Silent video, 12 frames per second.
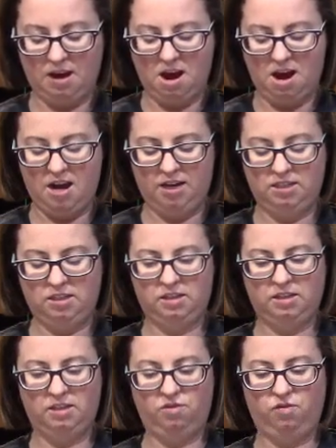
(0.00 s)
I
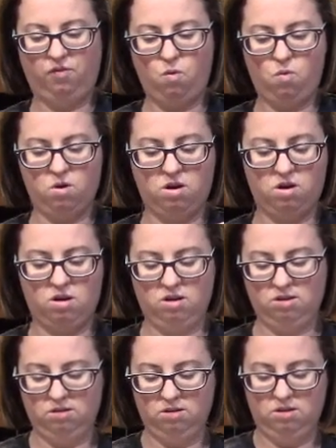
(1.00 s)
did 4
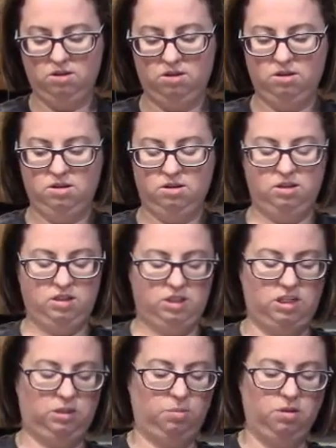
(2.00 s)

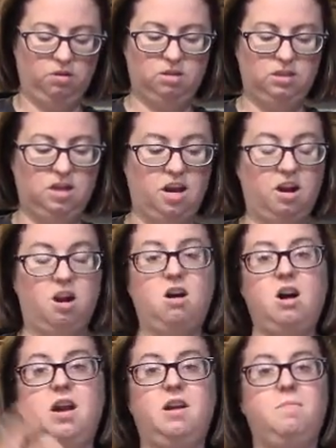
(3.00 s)
teaspoons, and I'll
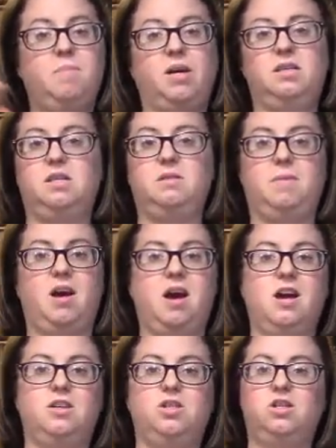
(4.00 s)
kind of mix and
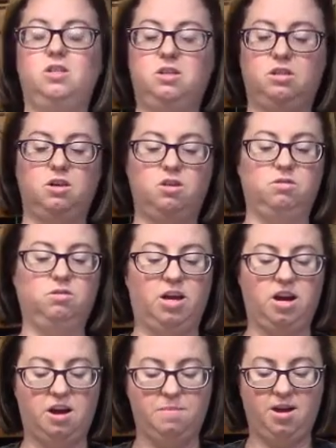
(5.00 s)
match. So
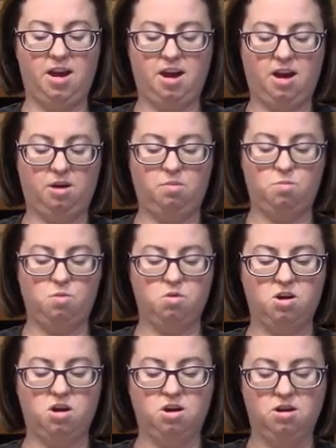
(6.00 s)
like I may add
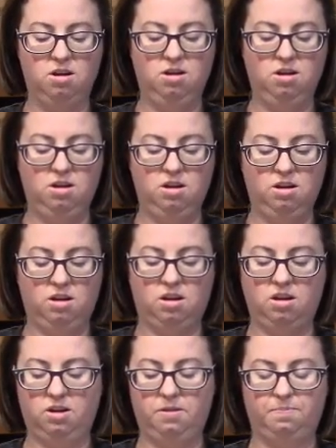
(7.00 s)
more
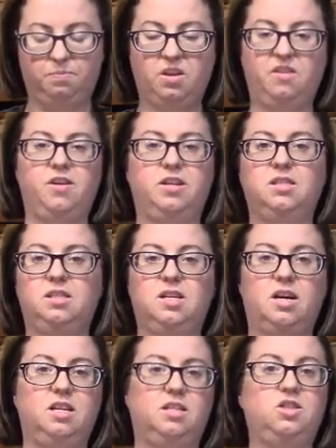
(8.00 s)
if I
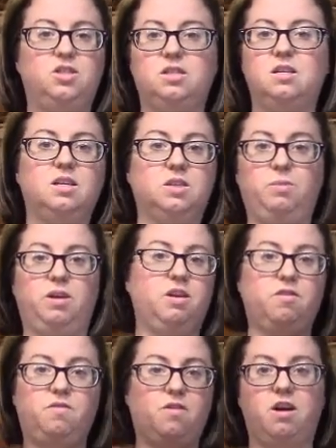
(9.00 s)
decide it's just not sweet
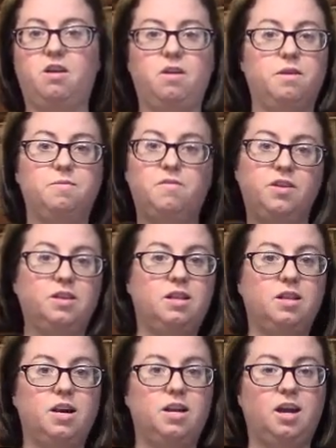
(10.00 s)
enough for how I'm
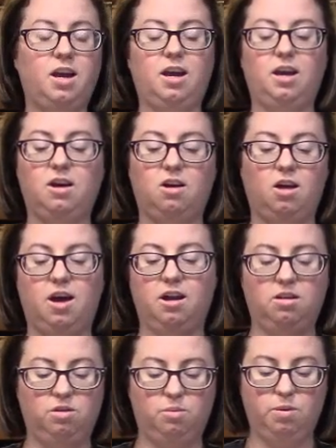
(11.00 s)
feeling that day. I'll add
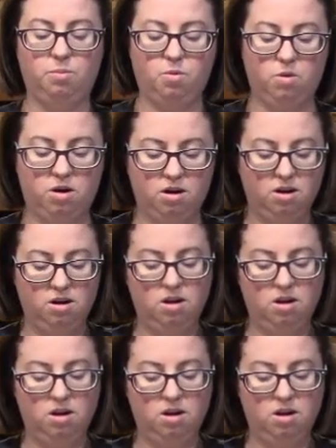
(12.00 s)
a little bit more.